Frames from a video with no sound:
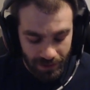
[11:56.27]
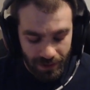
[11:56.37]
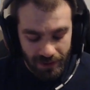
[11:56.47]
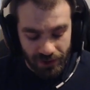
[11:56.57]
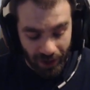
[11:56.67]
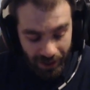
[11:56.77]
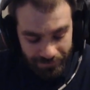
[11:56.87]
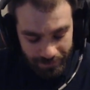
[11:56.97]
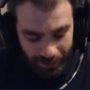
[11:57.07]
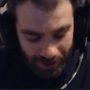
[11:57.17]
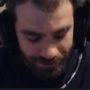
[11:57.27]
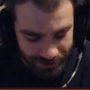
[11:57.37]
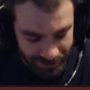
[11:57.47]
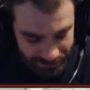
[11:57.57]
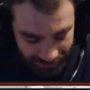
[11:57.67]
so after
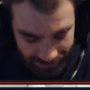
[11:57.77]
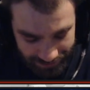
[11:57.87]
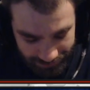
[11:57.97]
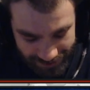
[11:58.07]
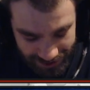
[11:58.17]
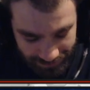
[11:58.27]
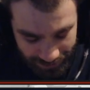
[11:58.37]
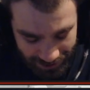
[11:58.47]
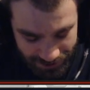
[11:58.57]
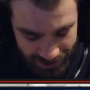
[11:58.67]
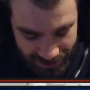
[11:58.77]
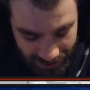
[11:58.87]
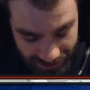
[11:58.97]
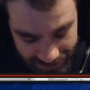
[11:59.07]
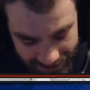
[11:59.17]
boundaries, right? We said boundaries. Then it's